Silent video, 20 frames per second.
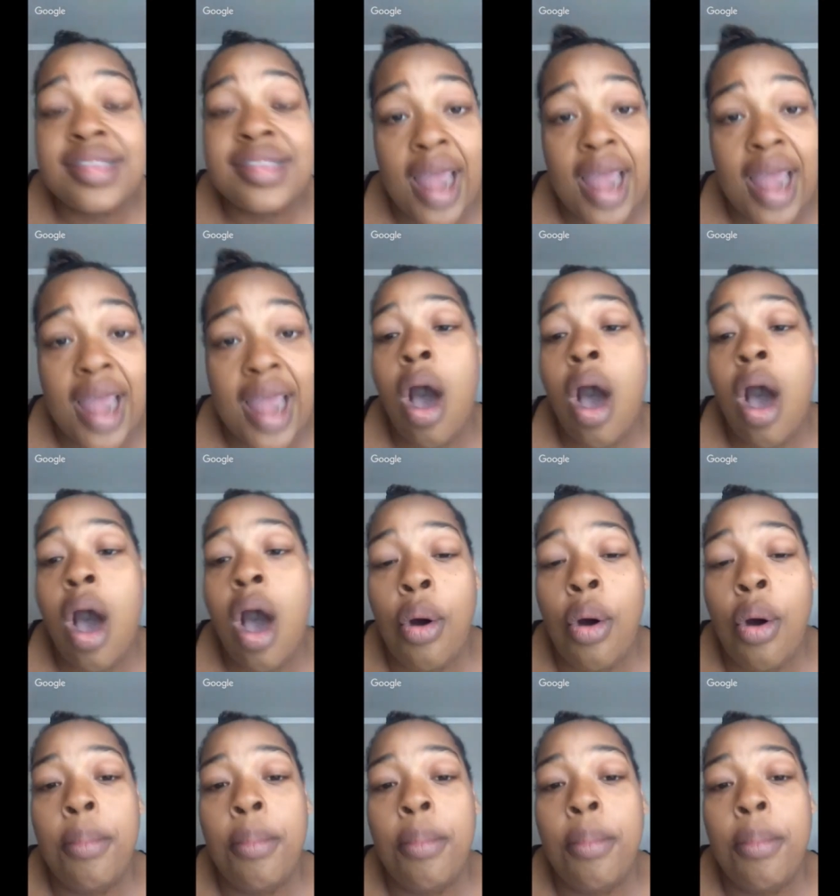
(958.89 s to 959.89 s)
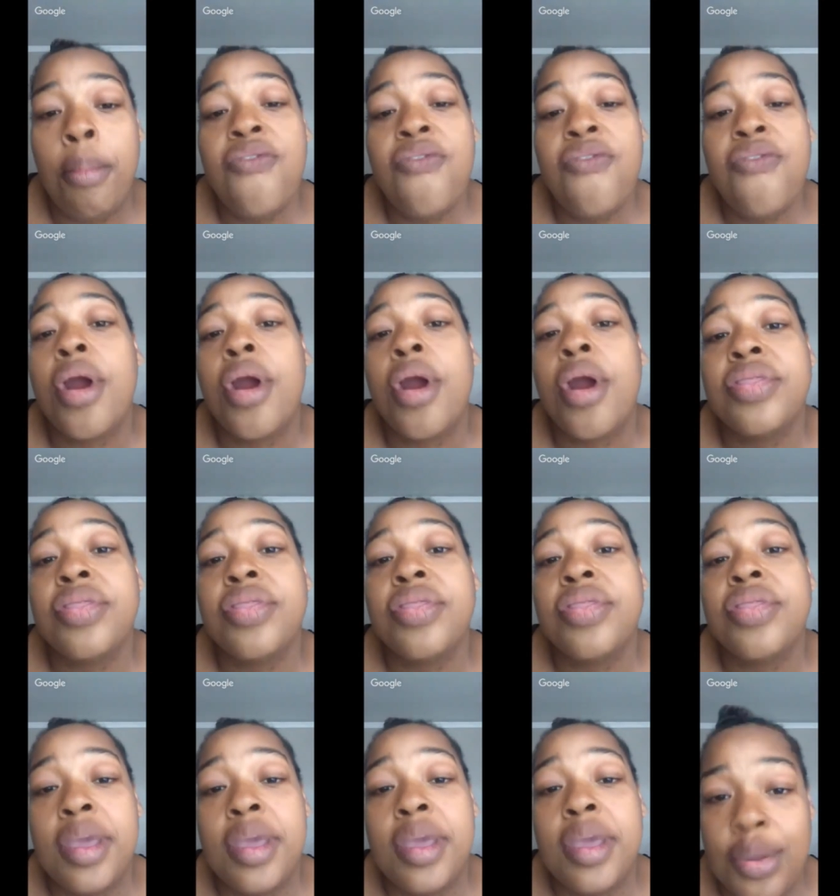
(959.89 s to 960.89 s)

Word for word: to that home for the